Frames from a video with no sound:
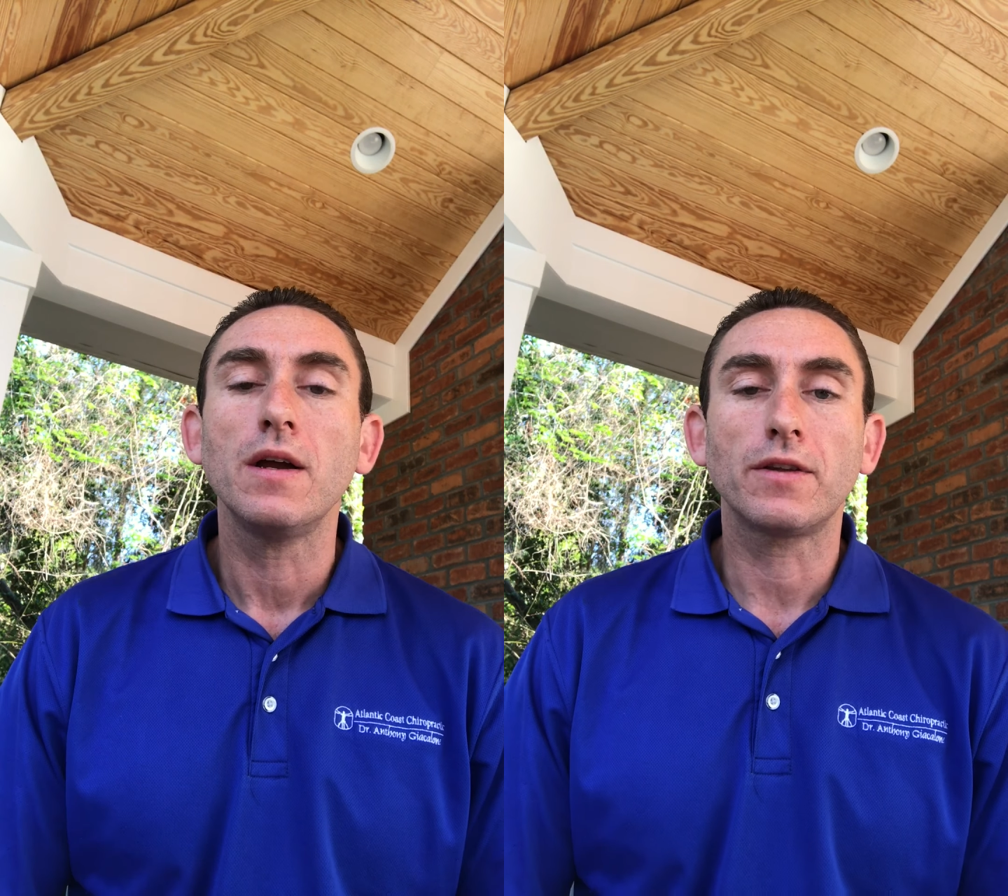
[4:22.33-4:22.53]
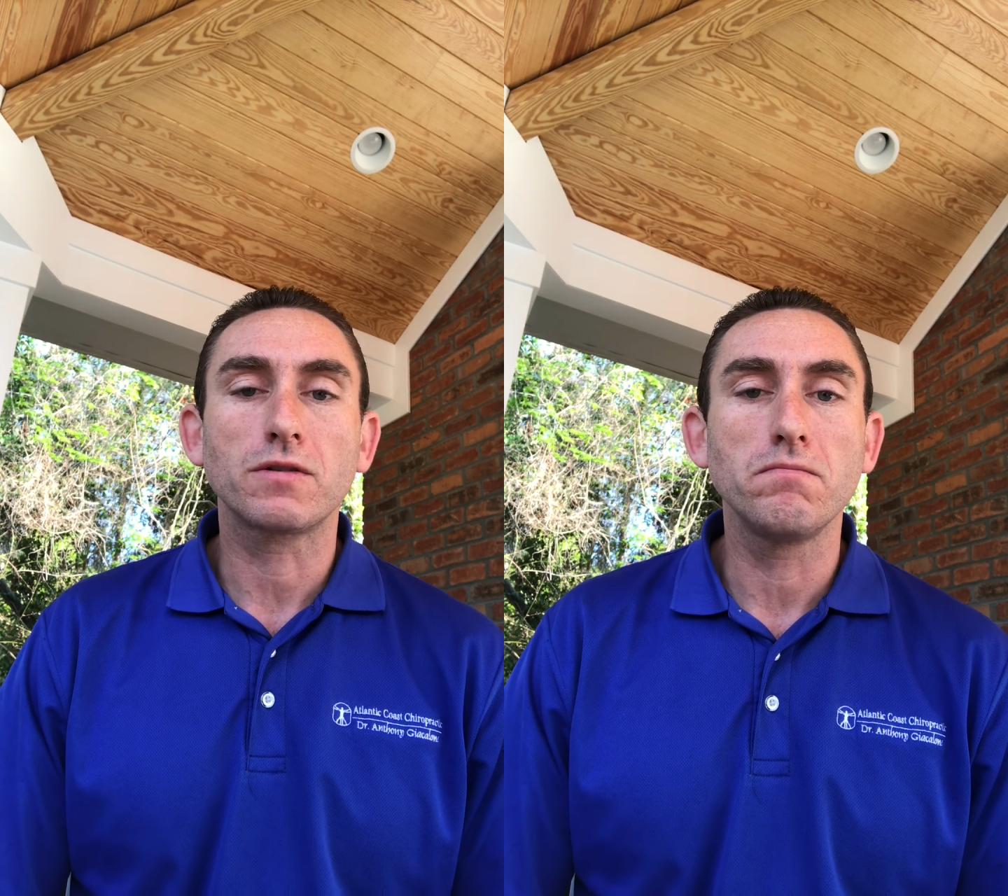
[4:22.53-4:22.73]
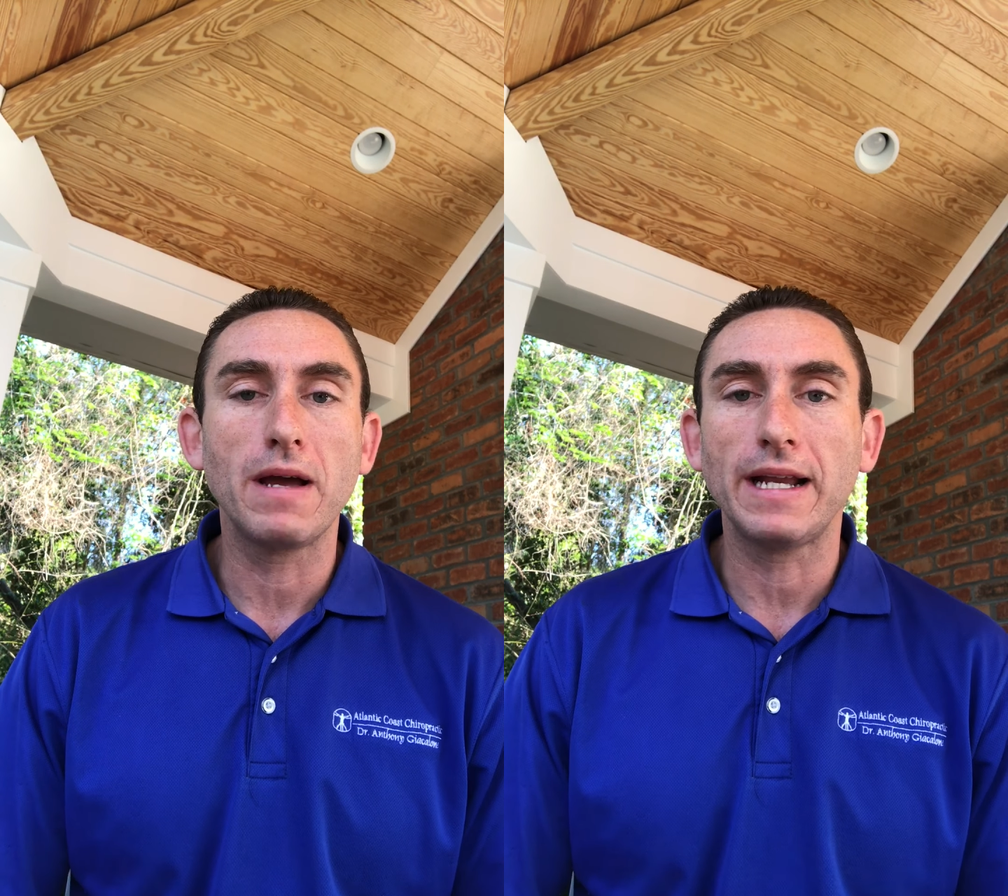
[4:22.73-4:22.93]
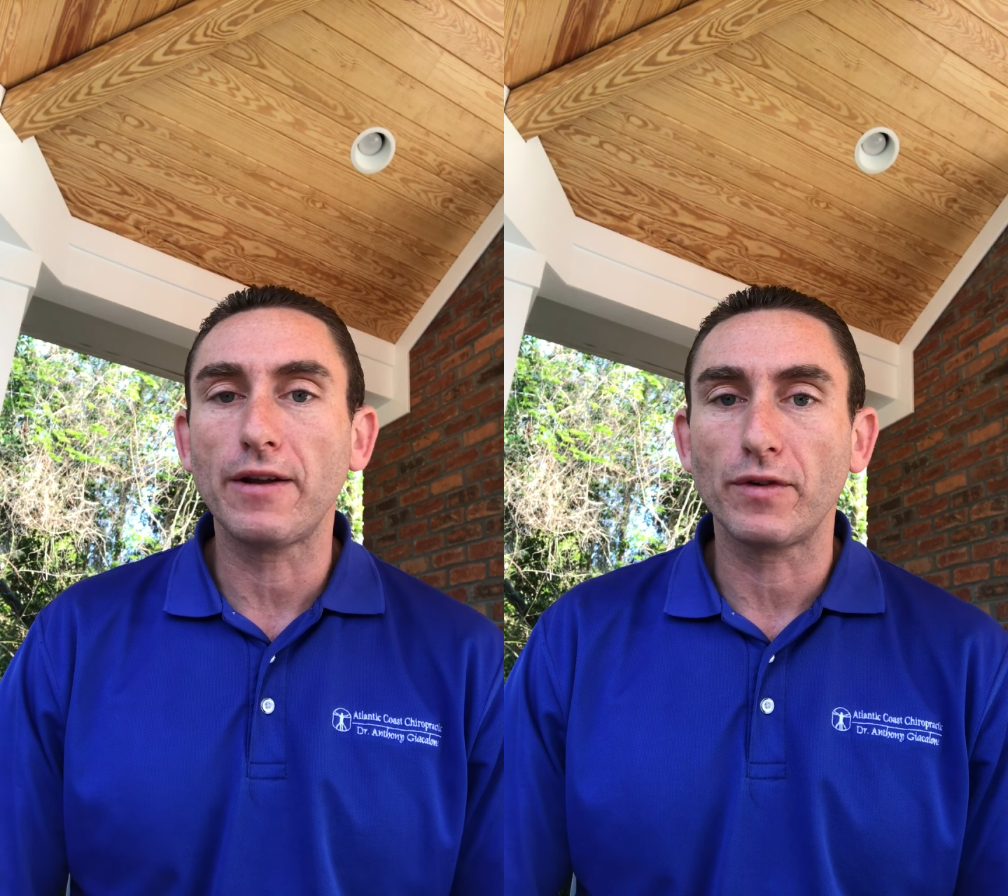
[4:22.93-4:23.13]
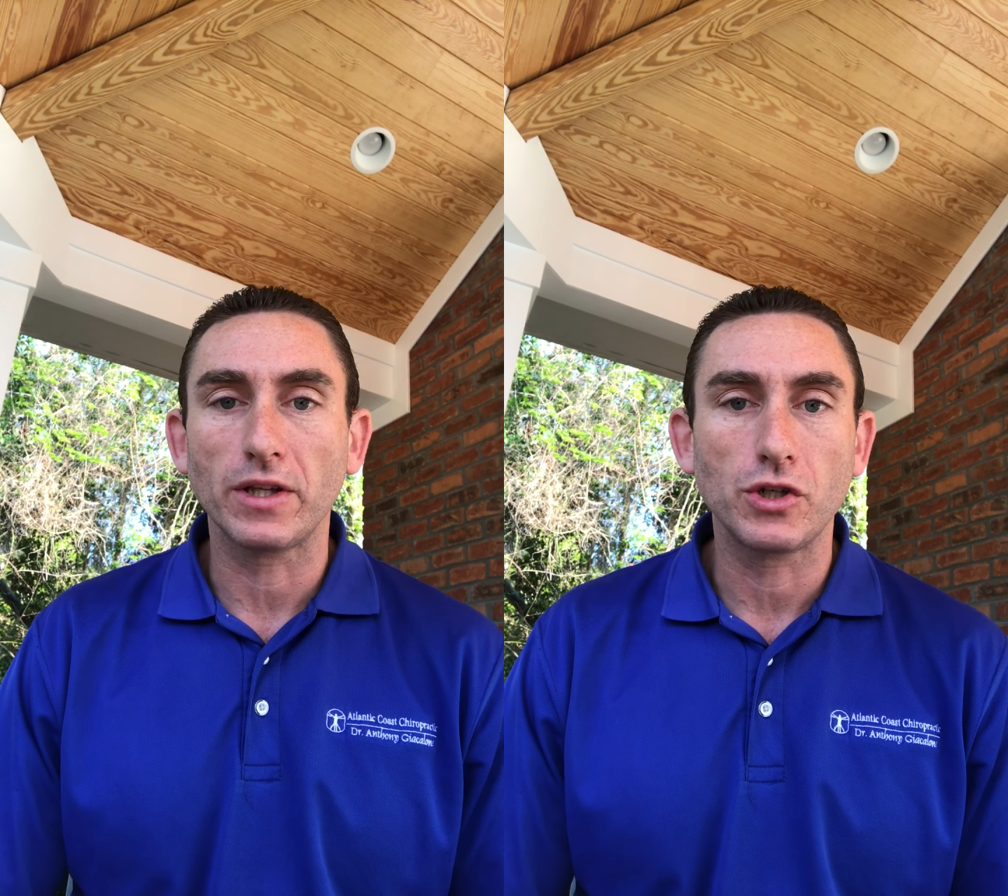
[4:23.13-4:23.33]
There's many
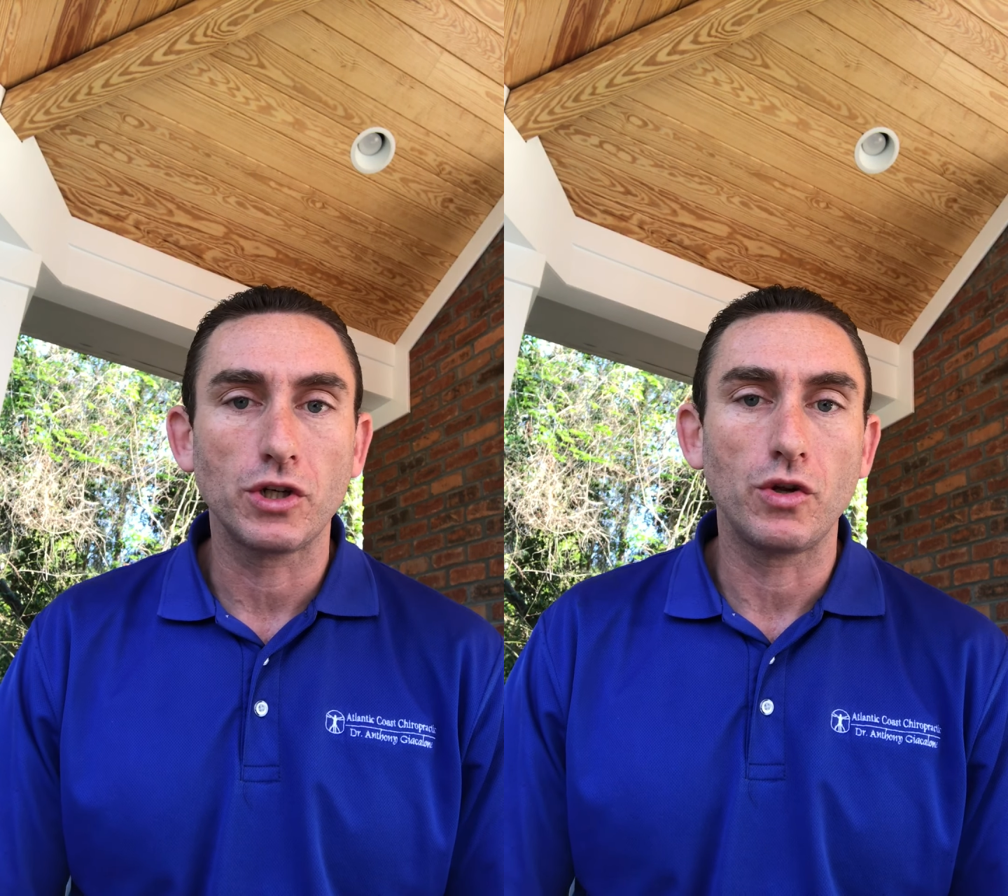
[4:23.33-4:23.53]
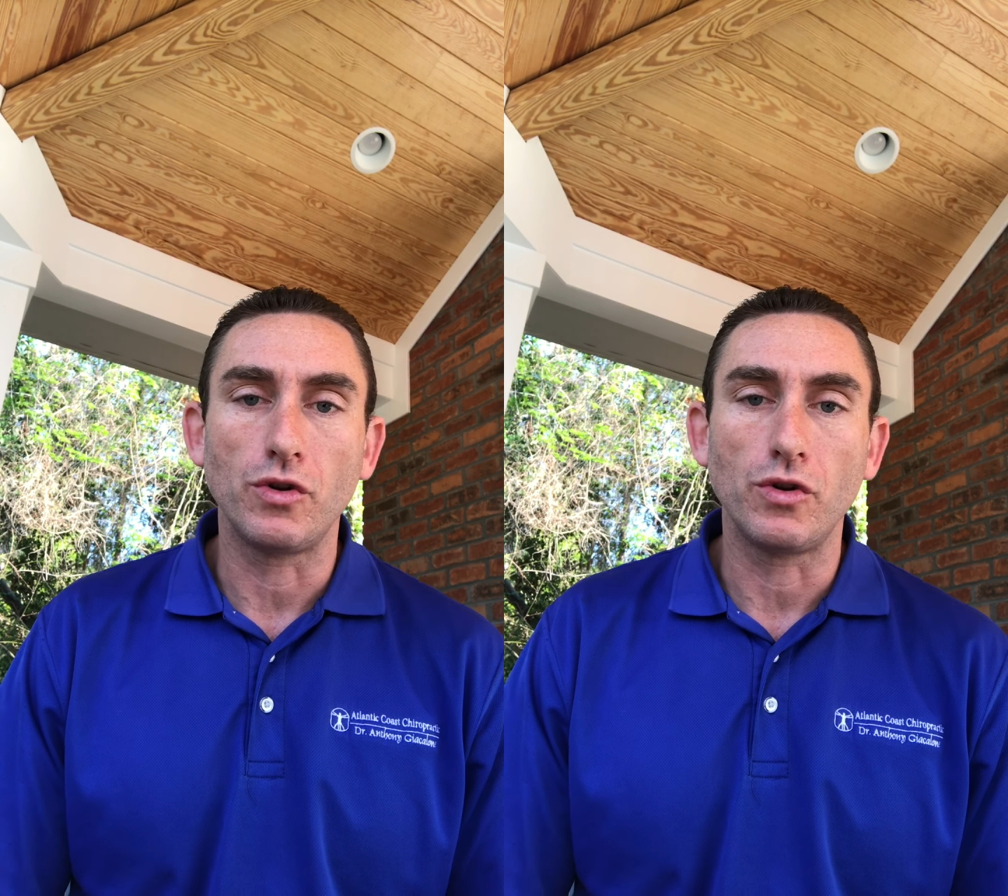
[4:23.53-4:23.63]
different things you can do.